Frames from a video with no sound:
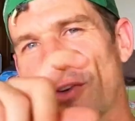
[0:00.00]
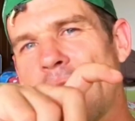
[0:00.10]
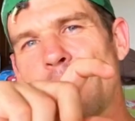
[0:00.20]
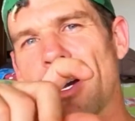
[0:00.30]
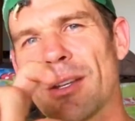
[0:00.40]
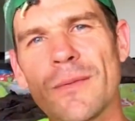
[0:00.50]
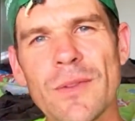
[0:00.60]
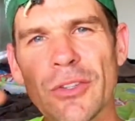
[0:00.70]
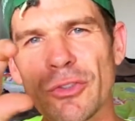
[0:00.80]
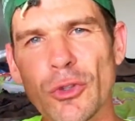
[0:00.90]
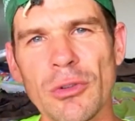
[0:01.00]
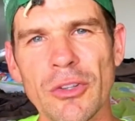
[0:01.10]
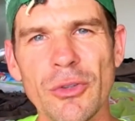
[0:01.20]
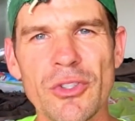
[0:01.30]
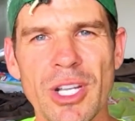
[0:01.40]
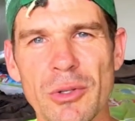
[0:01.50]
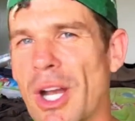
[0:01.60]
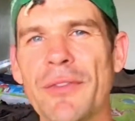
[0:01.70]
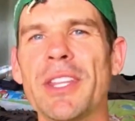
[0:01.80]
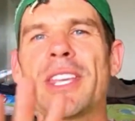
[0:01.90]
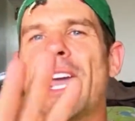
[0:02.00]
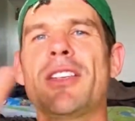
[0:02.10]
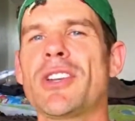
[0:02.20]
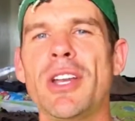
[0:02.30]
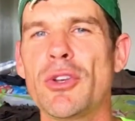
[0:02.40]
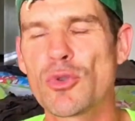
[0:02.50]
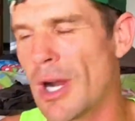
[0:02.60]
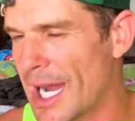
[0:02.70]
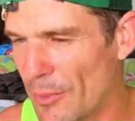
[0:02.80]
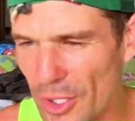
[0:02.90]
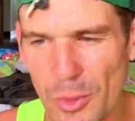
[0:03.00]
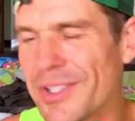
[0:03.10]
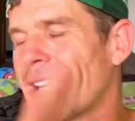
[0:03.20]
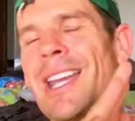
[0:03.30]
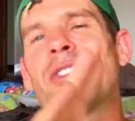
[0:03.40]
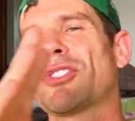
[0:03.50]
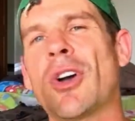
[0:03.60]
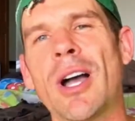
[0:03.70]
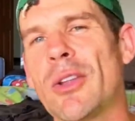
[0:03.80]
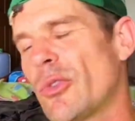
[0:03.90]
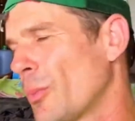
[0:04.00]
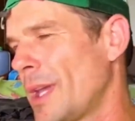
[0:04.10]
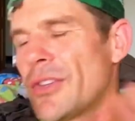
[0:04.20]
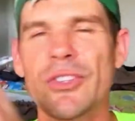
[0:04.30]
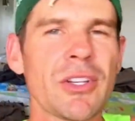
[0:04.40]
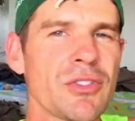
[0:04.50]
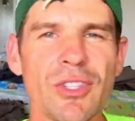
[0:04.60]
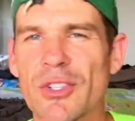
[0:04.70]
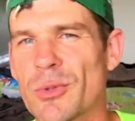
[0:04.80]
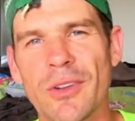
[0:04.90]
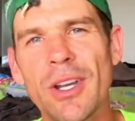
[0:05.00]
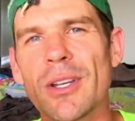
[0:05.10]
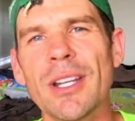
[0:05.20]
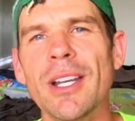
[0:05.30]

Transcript: for anyone, this is Doing Artist's new channel, you don't have to engage in any drama, I don't want to take any sides with me and such, I